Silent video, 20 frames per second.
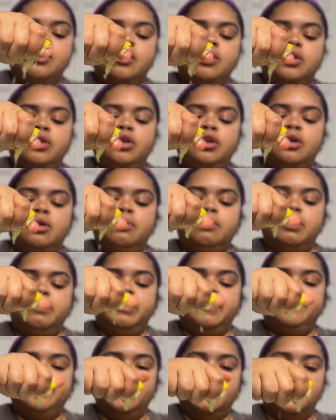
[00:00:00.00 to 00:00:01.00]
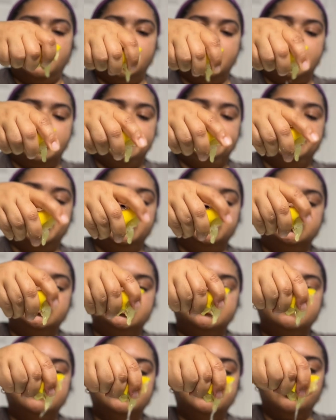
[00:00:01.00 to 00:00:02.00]
You know what we forgot? A pinch
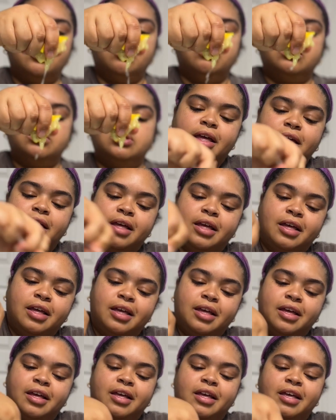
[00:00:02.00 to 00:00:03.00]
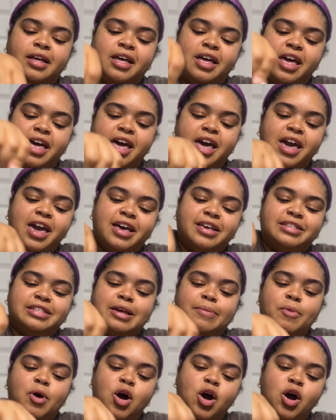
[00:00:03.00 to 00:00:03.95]
of salt. ASMR.